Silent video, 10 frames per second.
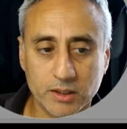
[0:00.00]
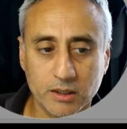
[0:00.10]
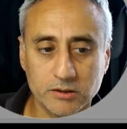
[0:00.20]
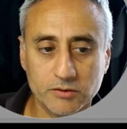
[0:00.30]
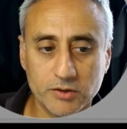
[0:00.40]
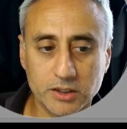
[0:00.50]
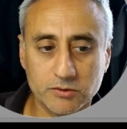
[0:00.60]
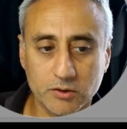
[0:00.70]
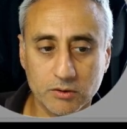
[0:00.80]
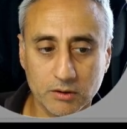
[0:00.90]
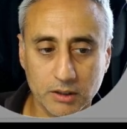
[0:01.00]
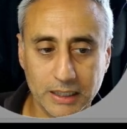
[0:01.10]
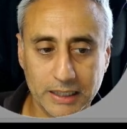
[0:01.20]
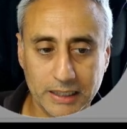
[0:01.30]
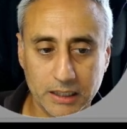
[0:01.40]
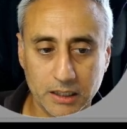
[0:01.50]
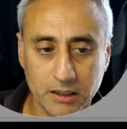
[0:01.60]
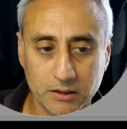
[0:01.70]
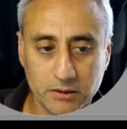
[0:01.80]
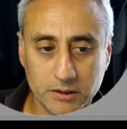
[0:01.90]
So first of all,
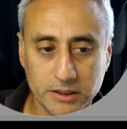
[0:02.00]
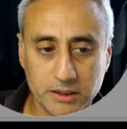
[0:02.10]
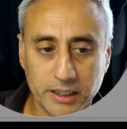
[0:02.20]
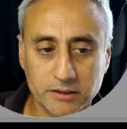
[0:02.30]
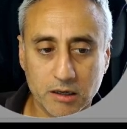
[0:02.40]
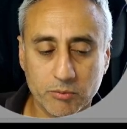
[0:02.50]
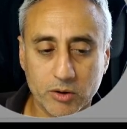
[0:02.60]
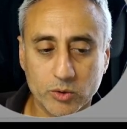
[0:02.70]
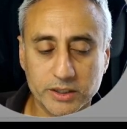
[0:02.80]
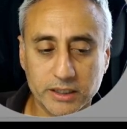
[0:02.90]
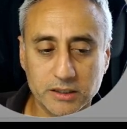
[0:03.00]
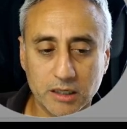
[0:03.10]
this is an example I already set up.